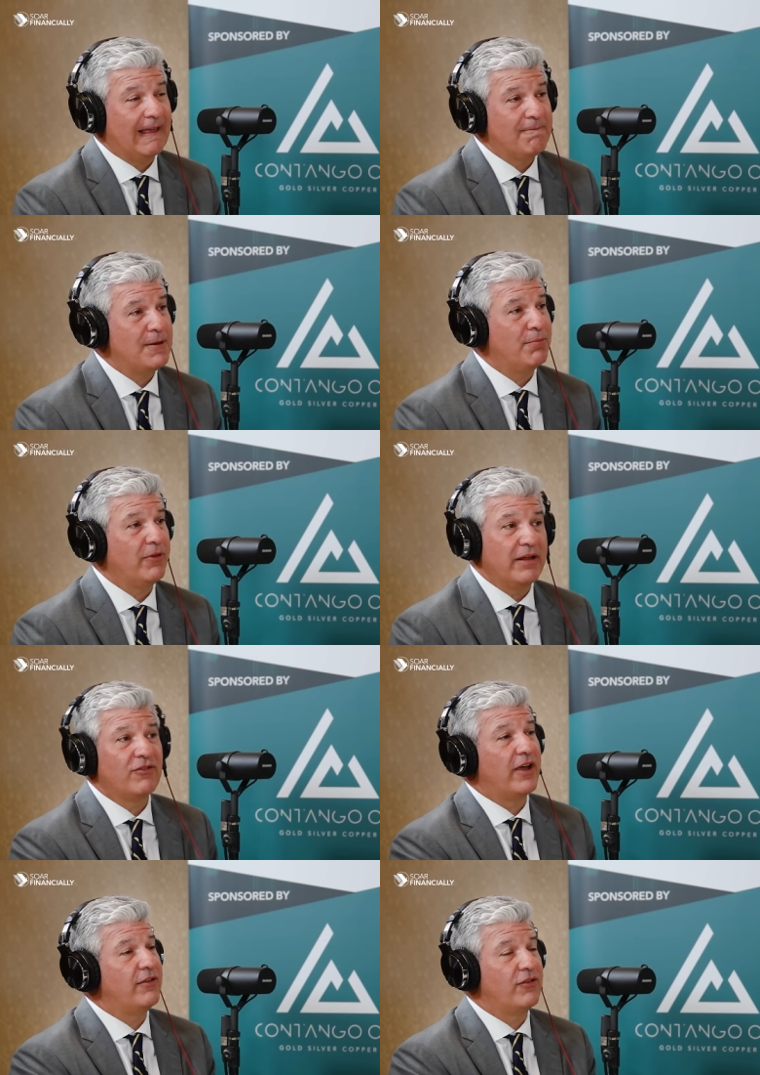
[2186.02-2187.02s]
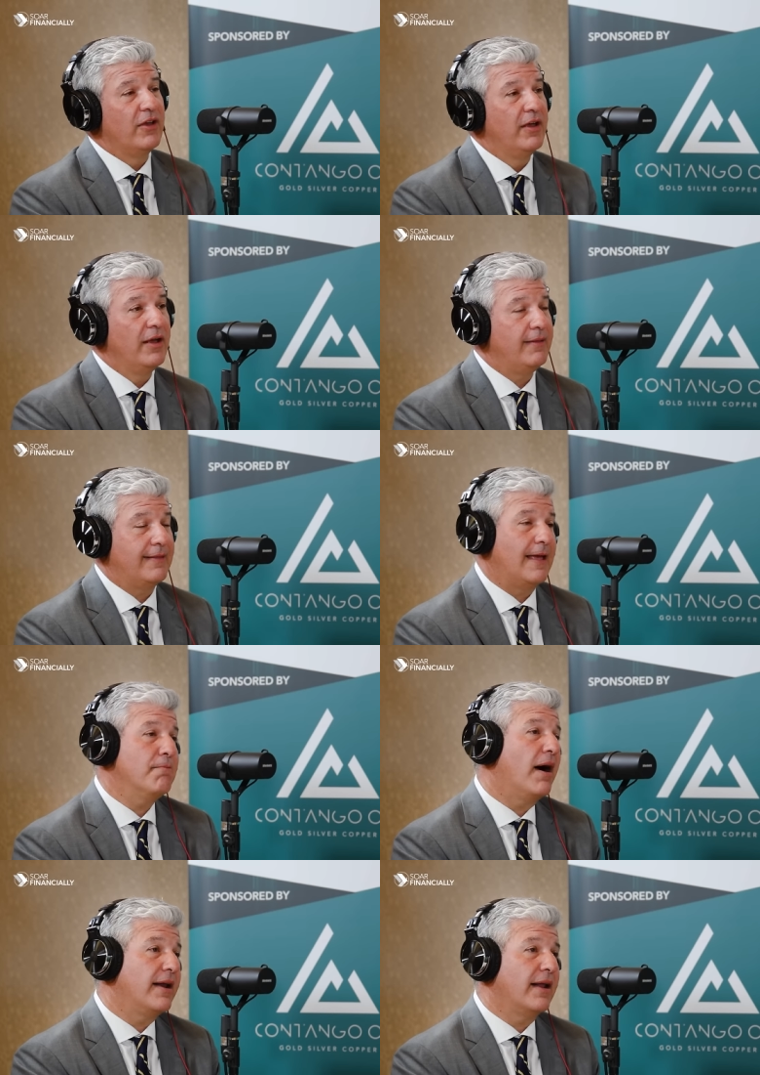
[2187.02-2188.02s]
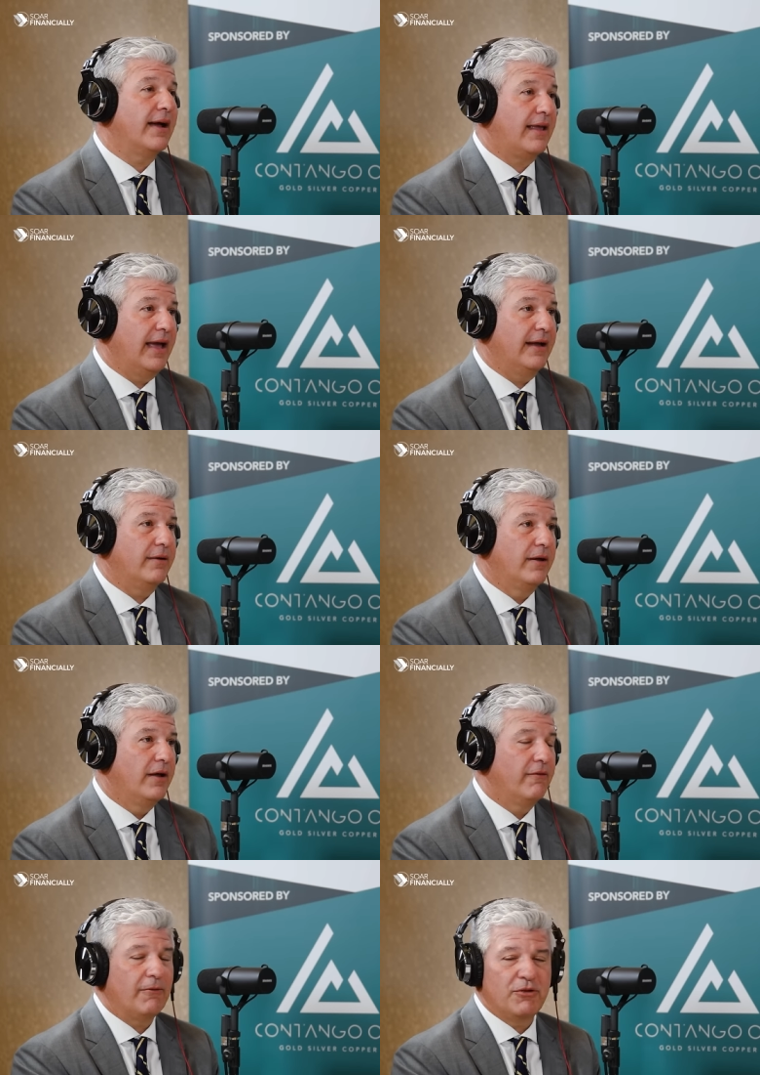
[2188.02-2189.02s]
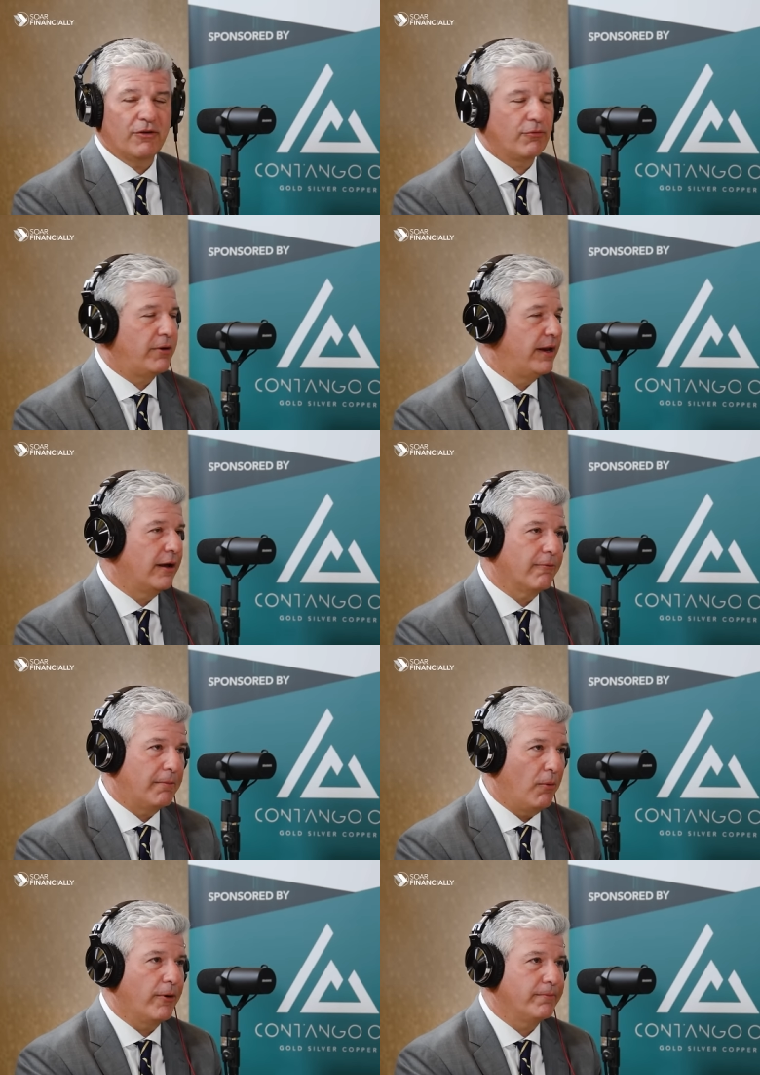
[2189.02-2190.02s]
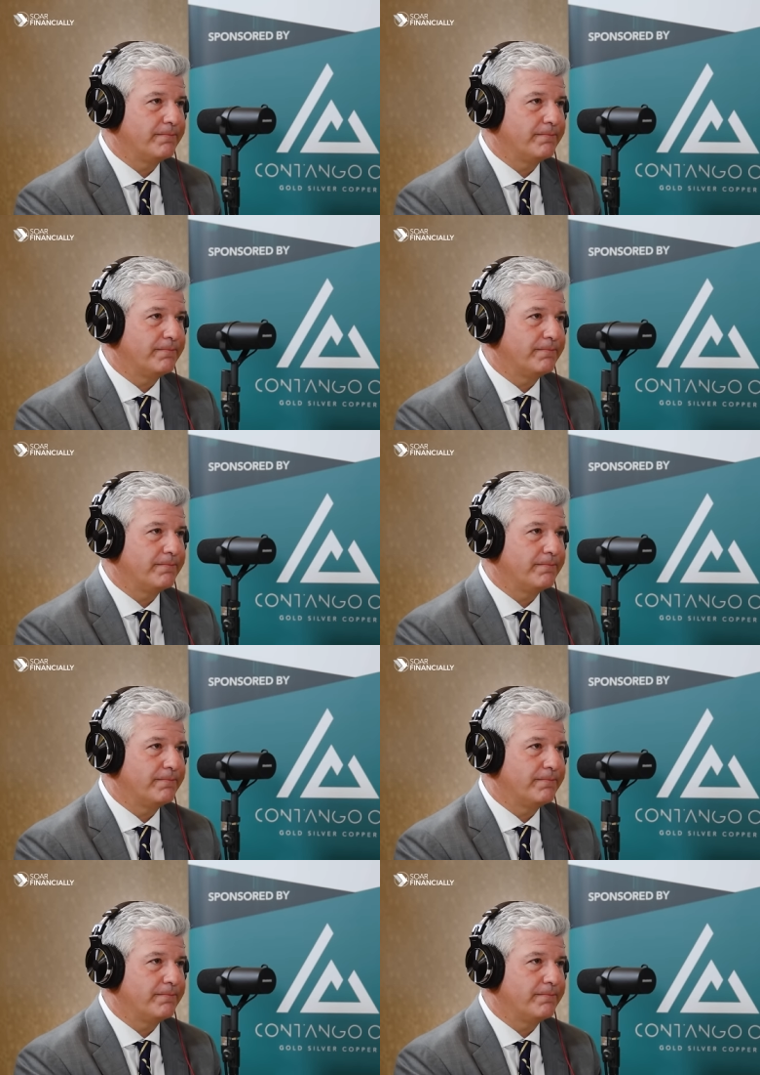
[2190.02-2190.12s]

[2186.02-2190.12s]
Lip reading: give people insights that they might not get from just reading a report.